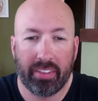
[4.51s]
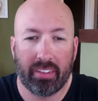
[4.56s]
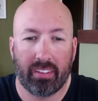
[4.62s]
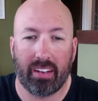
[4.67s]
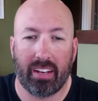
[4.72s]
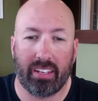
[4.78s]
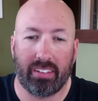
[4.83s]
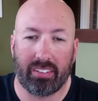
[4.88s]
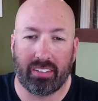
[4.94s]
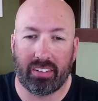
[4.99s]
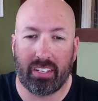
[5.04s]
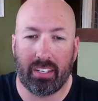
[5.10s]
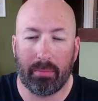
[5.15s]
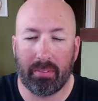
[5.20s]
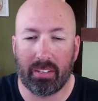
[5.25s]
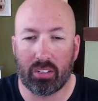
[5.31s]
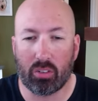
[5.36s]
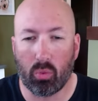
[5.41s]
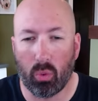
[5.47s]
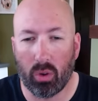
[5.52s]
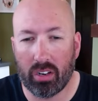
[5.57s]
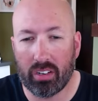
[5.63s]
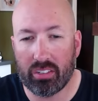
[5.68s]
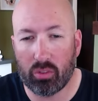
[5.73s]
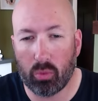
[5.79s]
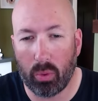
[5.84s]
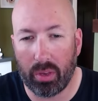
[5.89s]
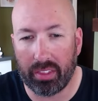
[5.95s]
Today's theme is
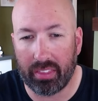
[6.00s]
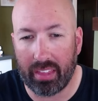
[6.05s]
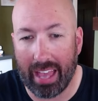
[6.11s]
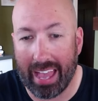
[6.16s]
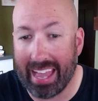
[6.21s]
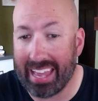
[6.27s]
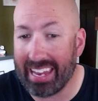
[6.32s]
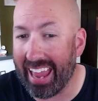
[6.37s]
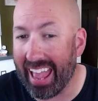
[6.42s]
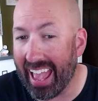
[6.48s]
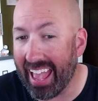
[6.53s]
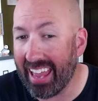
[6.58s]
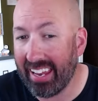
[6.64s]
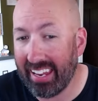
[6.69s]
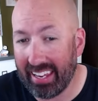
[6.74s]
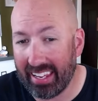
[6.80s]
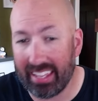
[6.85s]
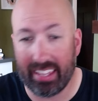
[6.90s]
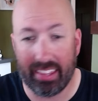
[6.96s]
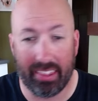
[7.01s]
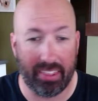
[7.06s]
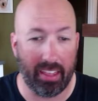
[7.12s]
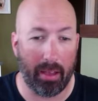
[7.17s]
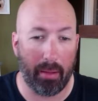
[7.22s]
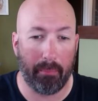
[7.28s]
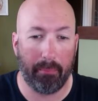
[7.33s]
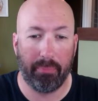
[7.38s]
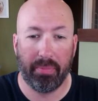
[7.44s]
words with NN in
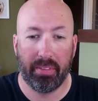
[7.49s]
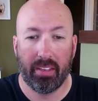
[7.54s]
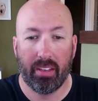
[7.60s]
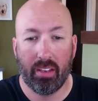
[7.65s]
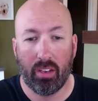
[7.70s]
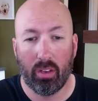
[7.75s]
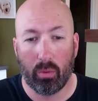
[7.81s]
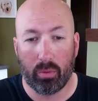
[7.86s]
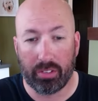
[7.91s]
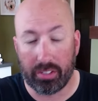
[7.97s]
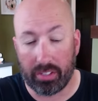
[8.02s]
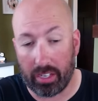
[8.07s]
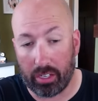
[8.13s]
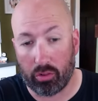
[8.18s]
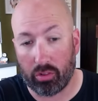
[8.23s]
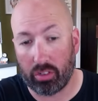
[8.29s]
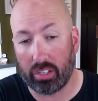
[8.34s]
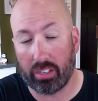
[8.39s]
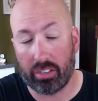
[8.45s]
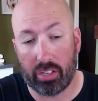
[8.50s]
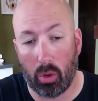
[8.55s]
them, which is interesting.